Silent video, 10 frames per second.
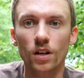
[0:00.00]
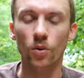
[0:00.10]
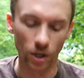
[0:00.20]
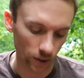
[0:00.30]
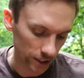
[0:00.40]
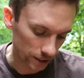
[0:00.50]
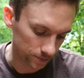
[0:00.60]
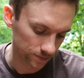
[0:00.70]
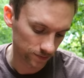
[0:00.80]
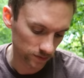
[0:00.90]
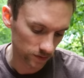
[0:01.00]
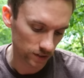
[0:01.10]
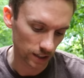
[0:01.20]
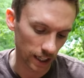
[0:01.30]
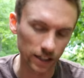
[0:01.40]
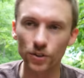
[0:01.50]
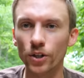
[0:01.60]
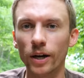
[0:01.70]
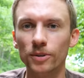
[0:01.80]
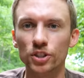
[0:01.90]
what do I know? I don't know
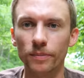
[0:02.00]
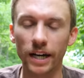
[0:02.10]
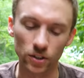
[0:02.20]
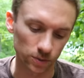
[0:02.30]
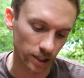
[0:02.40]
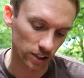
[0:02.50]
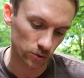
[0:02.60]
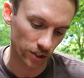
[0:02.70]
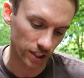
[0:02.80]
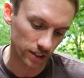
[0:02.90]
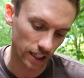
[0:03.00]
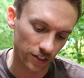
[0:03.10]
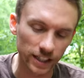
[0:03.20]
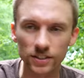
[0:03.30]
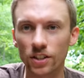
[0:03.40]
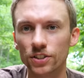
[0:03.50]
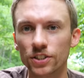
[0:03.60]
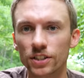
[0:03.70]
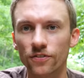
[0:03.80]
how much it matters to be honest with you. I think as long as you get the